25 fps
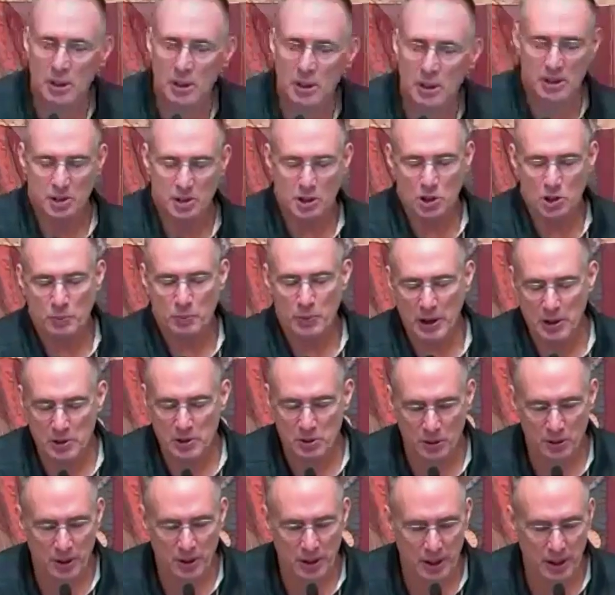today is a
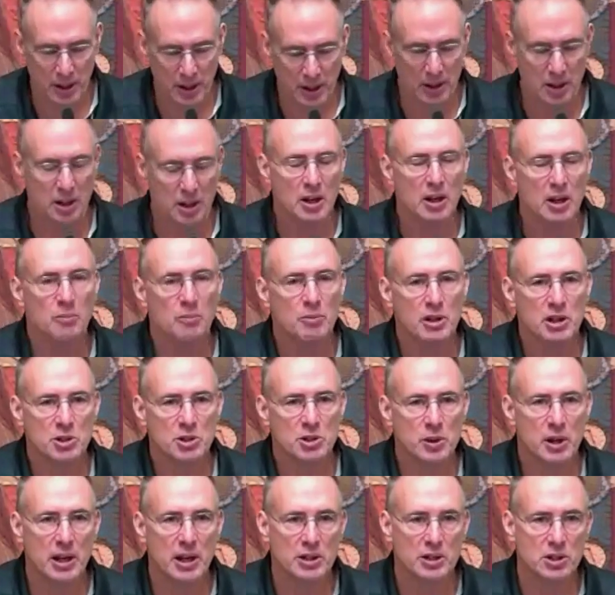special day
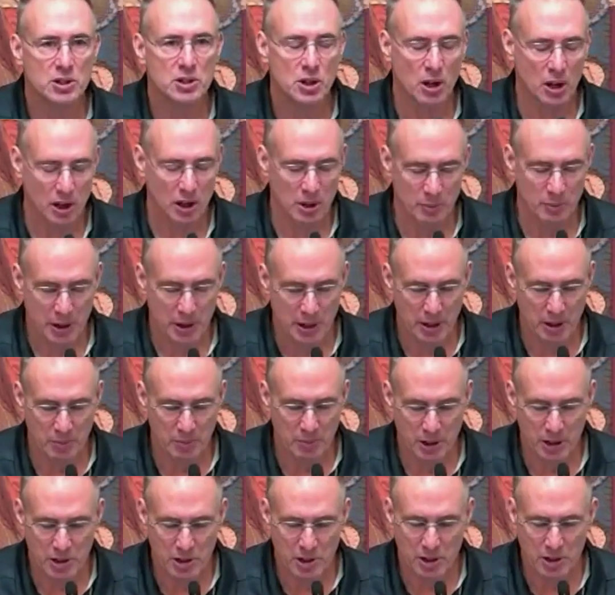because we get to talk about
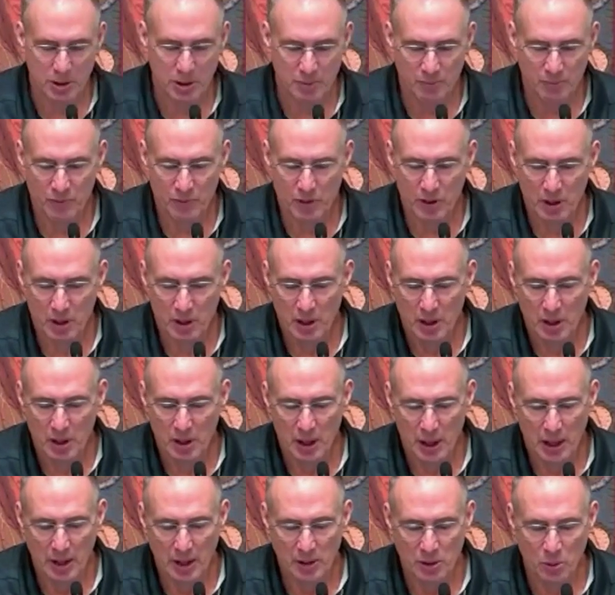our mission.
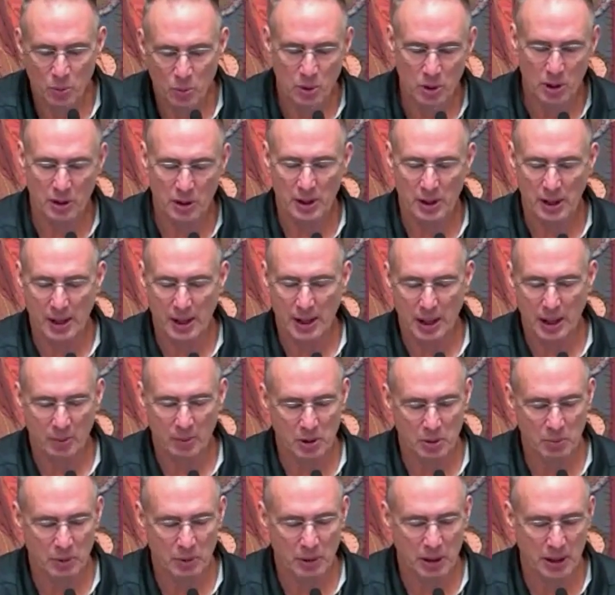And the word that
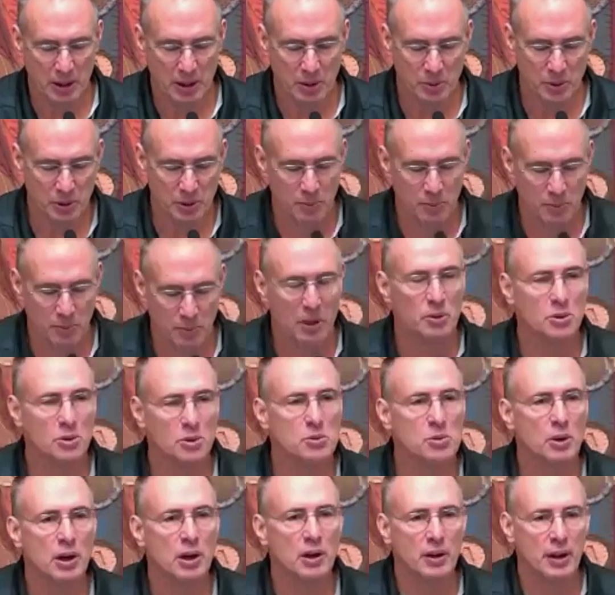came to mind with me
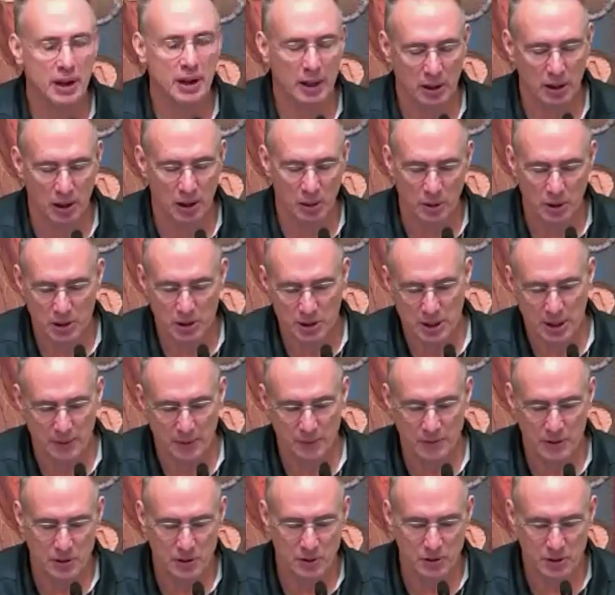was one that Lois
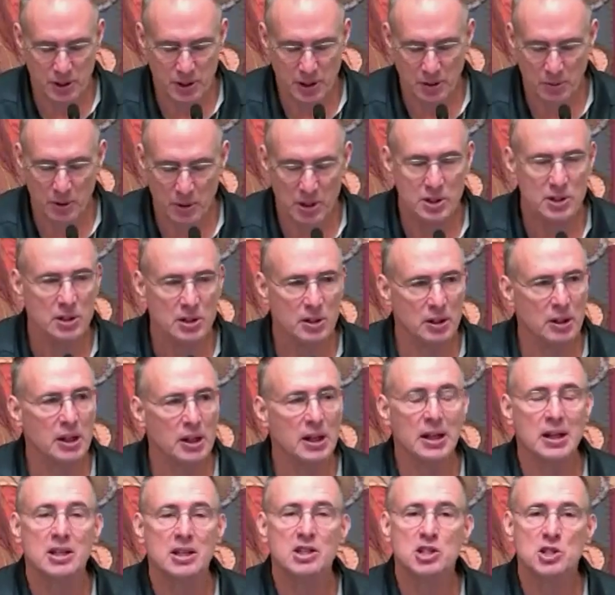Heff said
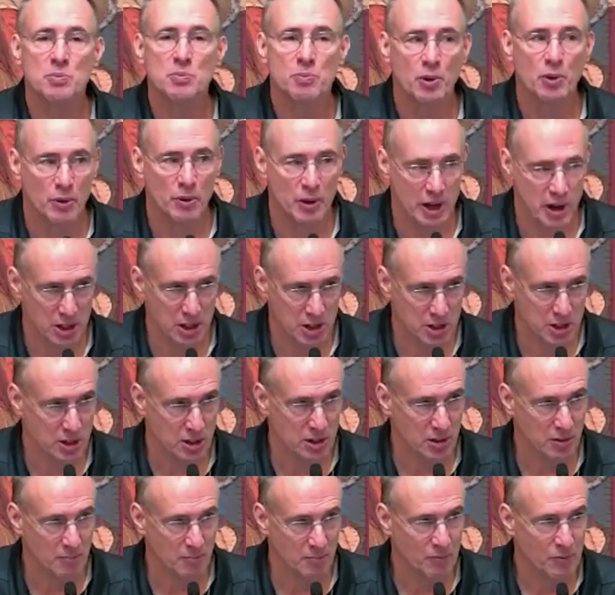recently,
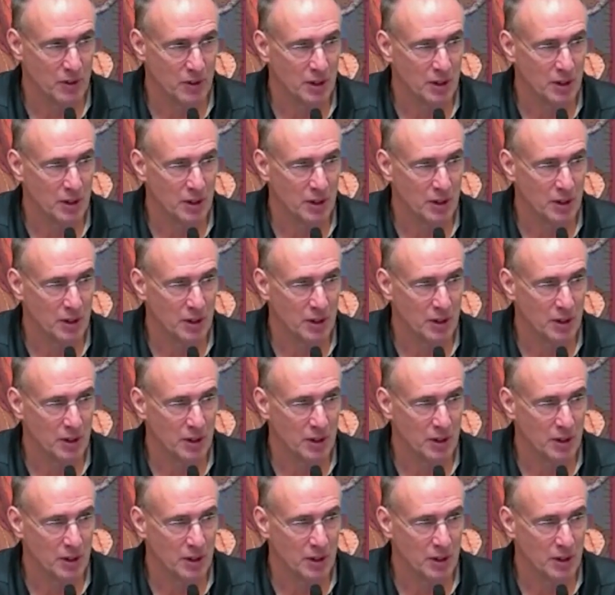inspiration.